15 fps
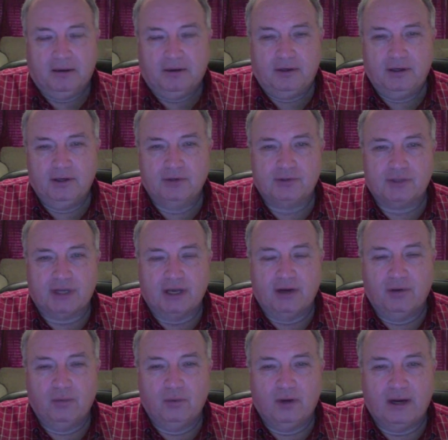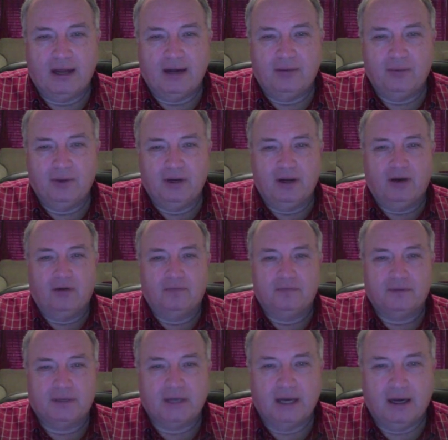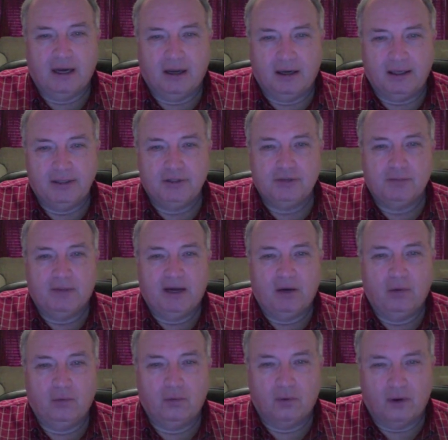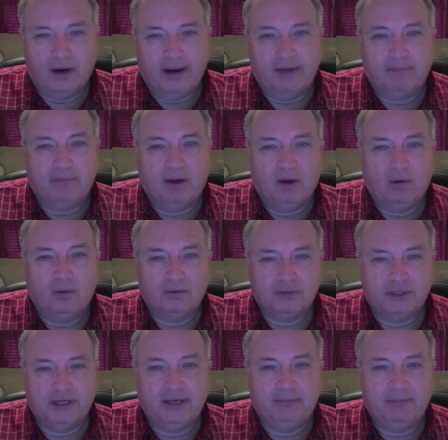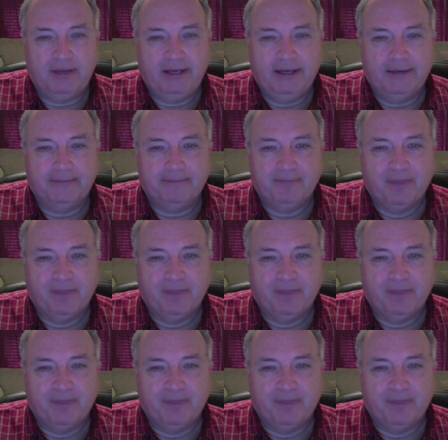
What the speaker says: Years ago, when I went off to college, my old grandpa sent me in.